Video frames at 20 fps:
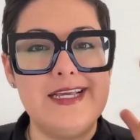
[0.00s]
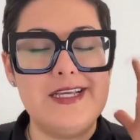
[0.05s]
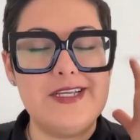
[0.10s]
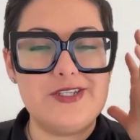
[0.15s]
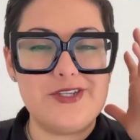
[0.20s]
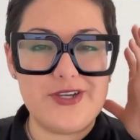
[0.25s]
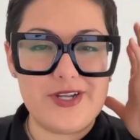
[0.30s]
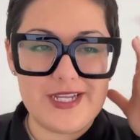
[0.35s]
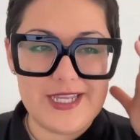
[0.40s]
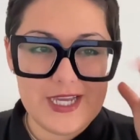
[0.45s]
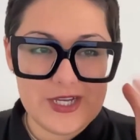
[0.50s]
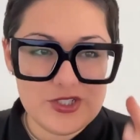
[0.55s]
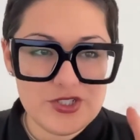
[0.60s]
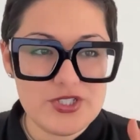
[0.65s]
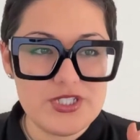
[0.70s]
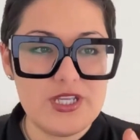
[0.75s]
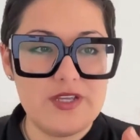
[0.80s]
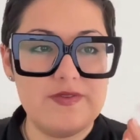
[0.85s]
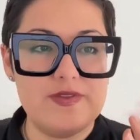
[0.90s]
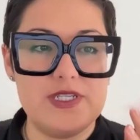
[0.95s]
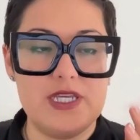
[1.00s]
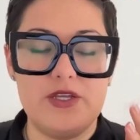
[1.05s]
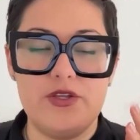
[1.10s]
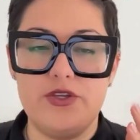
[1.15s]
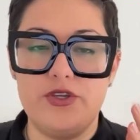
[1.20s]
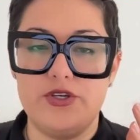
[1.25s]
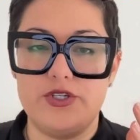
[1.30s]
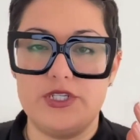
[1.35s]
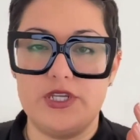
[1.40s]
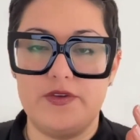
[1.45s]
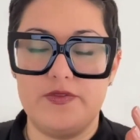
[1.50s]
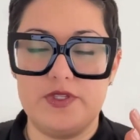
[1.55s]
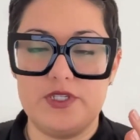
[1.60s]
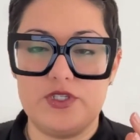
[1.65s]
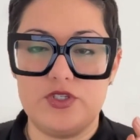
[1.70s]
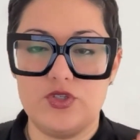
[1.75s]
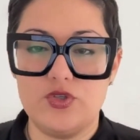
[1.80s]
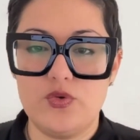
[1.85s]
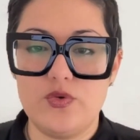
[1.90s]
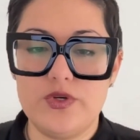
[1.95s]
So you're going to catch yourself telling yourself these
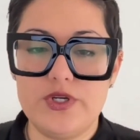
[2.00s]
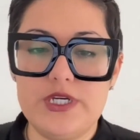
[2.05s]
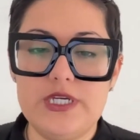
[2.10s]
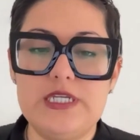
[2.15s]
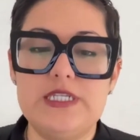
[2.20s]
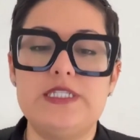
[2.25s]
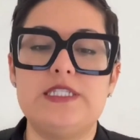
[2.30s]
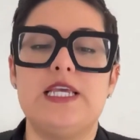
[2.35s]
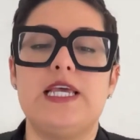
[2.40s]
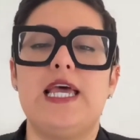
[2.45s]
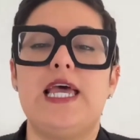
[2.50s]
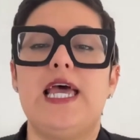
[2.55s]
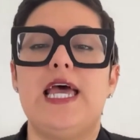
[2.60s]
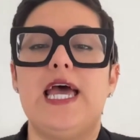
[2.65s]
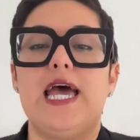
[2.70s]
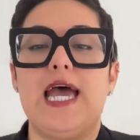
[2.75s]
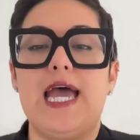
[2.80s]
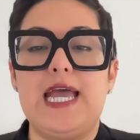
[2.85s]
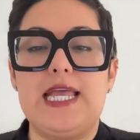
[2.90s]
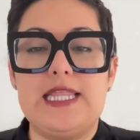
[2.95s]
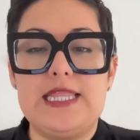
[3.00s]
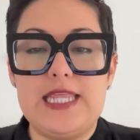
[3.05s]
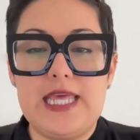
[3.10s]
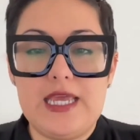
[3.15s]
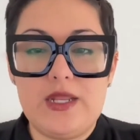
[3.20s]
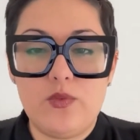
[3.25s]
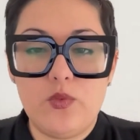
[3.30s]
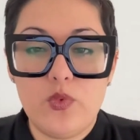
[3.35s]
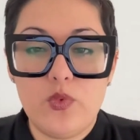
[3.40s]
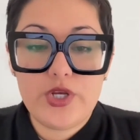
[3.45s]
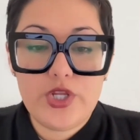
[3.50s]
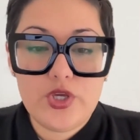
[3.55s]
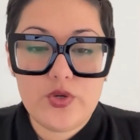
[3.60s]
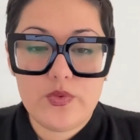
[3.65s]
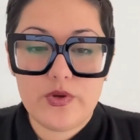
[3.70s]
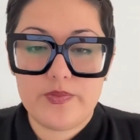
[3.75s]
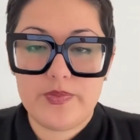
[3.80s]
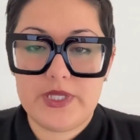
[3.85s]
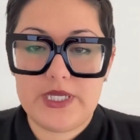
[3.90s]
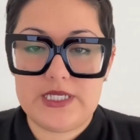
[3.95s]
stories. And then you
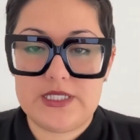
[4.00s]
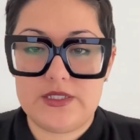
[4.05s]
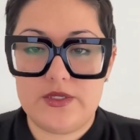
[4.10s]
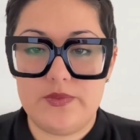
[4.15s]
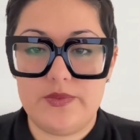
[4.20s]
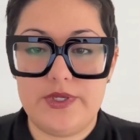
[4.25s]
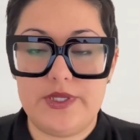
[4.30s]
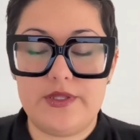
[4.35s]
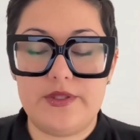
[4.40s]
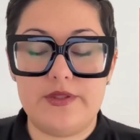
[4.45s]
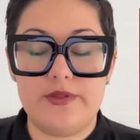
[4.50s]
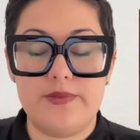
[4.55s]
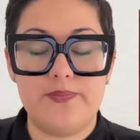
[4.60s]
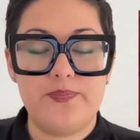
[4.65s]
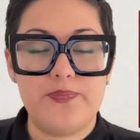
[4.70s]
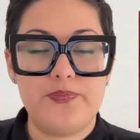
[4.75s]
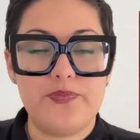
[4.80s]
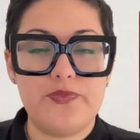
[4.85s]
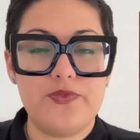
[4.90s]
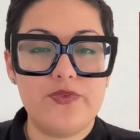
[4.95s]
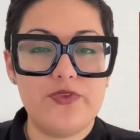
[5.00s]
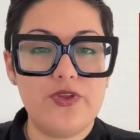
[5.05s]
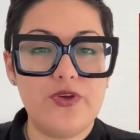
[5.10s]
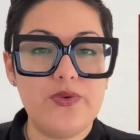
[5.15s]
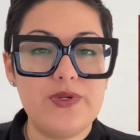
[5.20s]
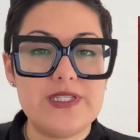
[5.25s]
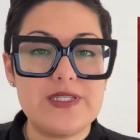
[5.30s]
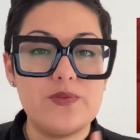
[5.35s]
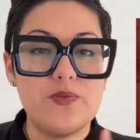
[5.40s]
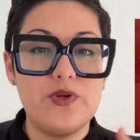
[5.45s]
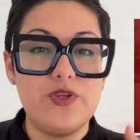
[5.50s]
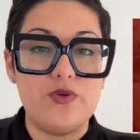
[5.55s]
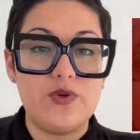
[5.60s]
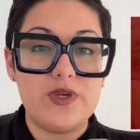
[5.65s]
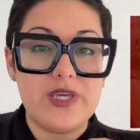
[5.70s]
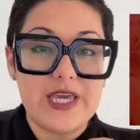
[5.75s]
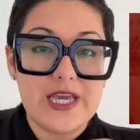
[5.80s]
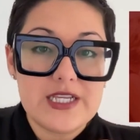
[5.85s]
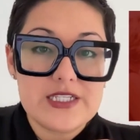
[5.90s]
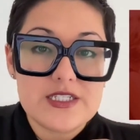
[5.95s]
replace it with? So when you
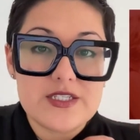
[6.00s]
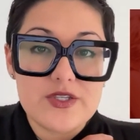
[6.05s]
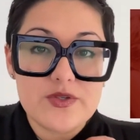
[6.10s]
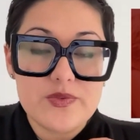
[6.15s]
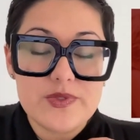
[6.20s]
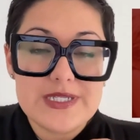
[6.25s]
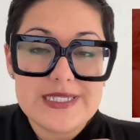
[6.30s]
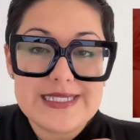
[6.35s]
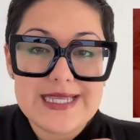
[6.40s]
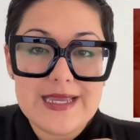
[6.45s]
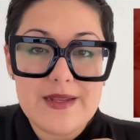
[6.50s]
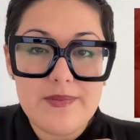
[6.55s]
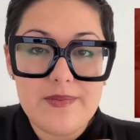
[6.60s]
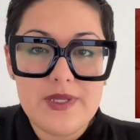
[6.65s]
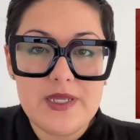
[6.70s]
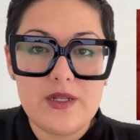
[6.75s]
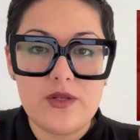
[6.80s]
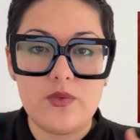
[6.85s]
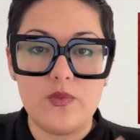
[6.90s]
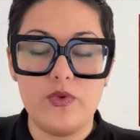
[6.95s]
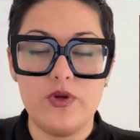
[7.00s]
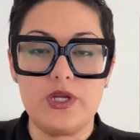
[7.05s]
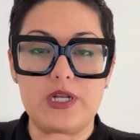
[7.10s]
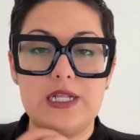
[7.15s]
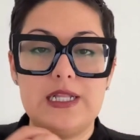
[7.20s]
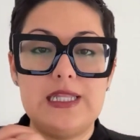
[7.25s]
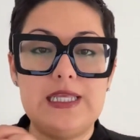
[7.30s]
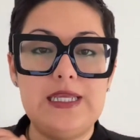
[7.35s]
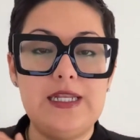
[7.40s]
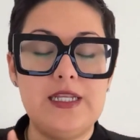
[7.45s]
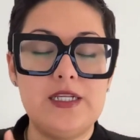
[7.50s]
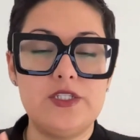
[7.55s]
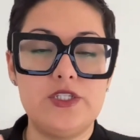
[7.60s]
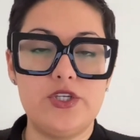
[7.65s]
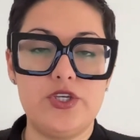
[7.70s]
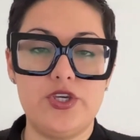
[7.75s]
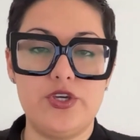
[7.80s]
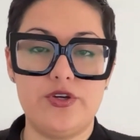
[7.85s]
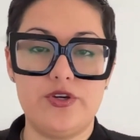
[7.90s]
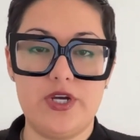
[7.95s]
catch the resentment, we're going to lean into
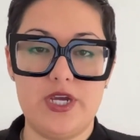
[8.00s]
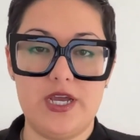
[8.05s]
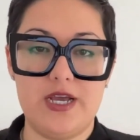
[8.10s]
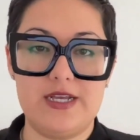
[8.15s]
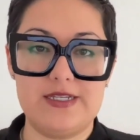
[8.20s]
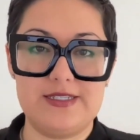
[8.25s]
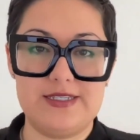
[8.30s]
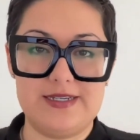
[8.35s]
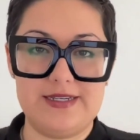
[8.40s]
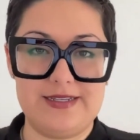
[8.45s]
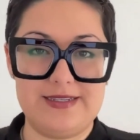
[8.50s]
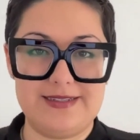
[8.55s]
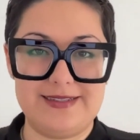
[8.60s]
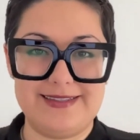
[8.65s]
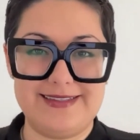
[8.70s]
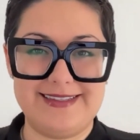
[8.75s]
curiosity.